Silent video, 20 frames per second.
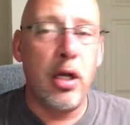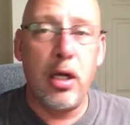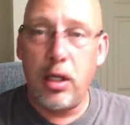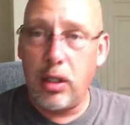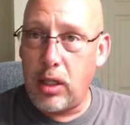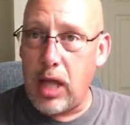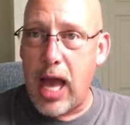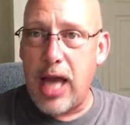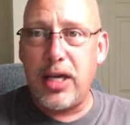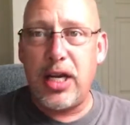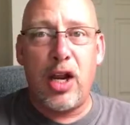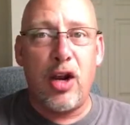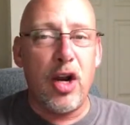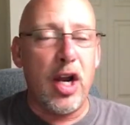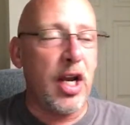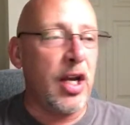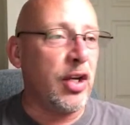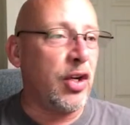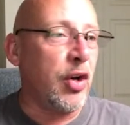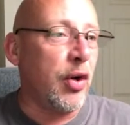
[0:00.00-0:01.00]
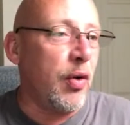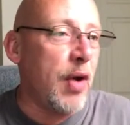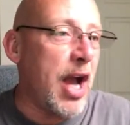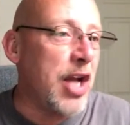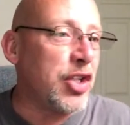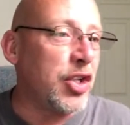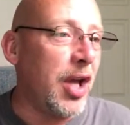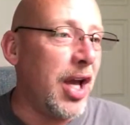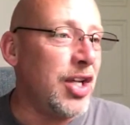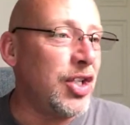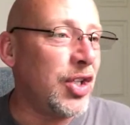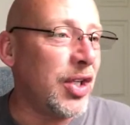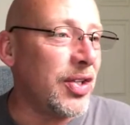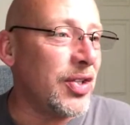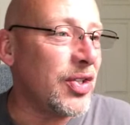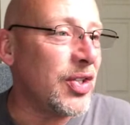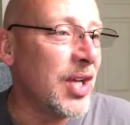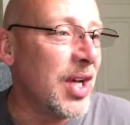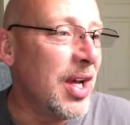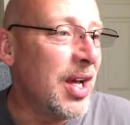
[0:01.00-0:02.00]
Glad to hear it and
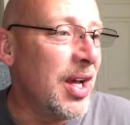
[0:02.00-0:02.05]
congratulations.